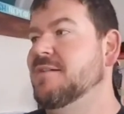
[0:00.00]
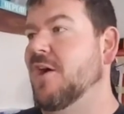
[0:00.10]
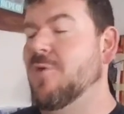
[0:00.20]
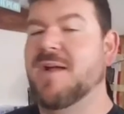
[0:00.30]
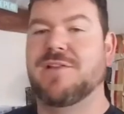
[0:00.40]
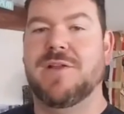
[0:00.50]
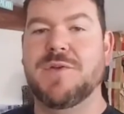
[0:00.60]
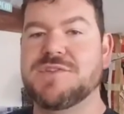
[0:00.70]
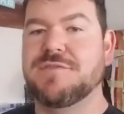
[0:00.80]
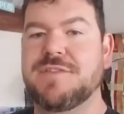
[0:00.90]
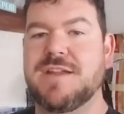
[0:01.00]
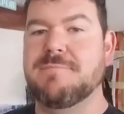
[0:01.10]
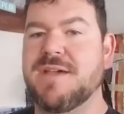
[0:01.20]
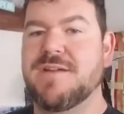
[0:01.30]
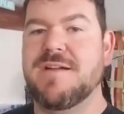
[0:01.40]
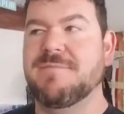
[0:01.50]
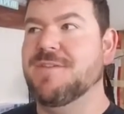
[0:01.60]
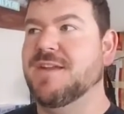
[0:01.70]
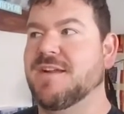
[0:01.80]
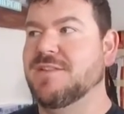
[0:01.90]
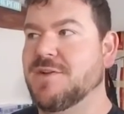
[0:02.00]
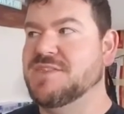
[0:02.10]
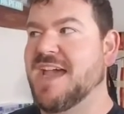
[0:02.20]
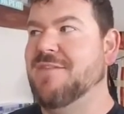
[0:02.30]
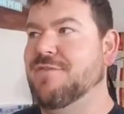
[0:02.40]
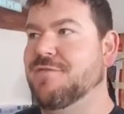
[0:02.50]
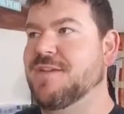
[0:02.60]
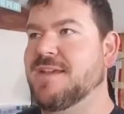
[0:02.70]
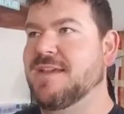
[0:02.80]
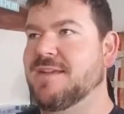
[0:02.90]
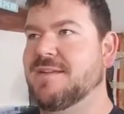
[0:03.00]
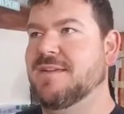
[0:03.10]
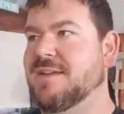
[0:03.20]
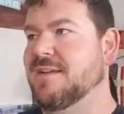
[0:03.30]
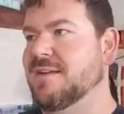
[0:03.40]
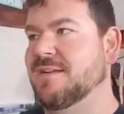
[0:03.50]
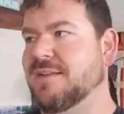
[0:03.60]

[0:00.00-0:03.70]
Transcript: All my clothes are fitting better. I'm fitting in clothes I haven't fit in in